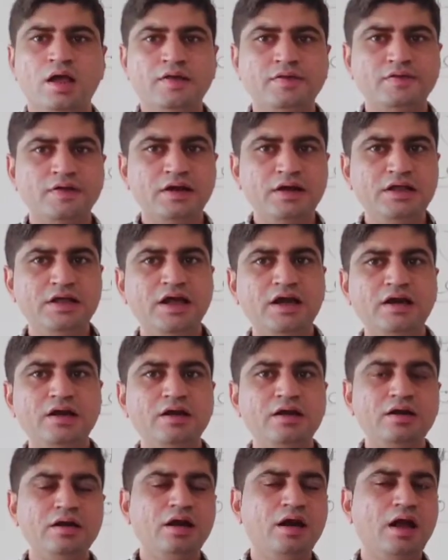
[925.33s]
As
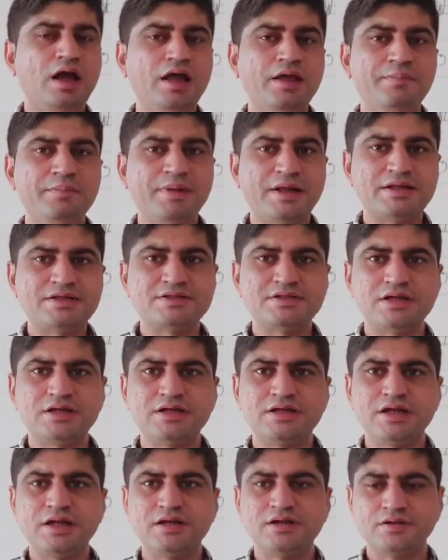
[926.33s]
earlier I
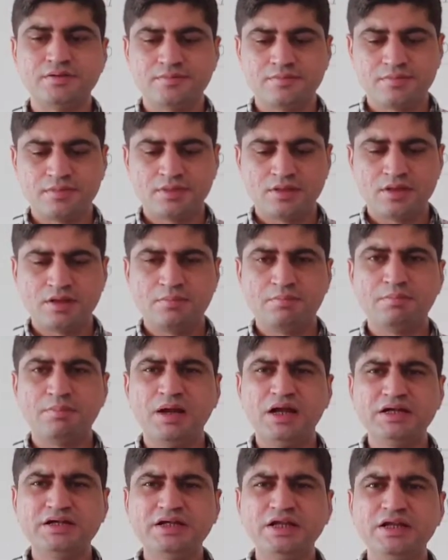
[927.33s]
mentioned that
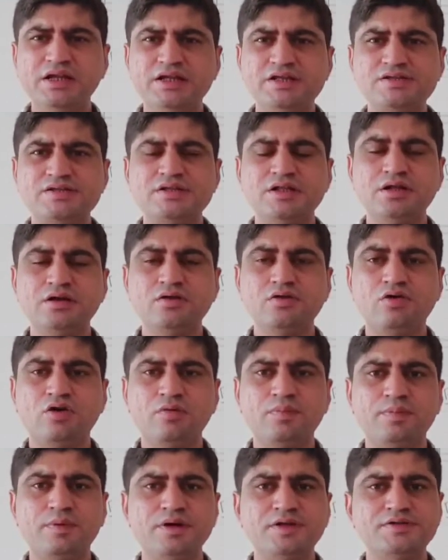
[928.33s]
multinational
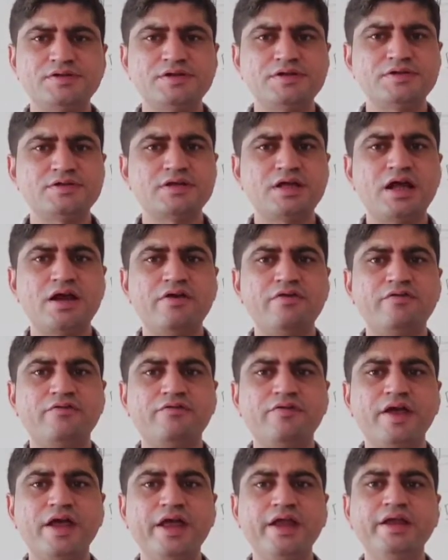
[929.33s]
corporations are
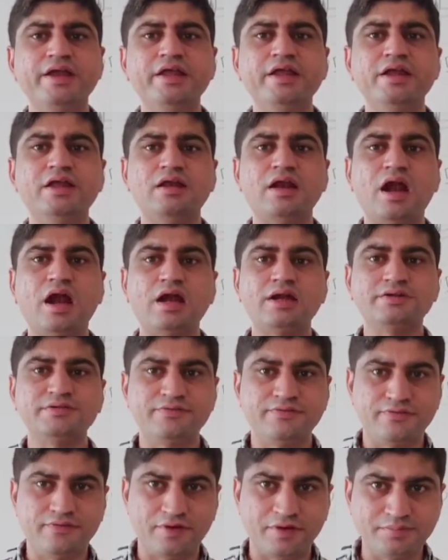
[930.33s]
very large
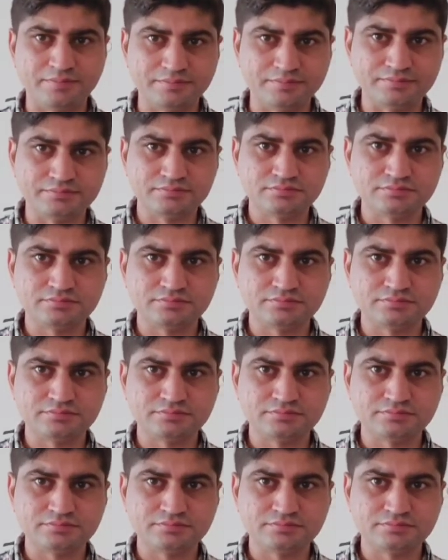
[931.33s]
firm.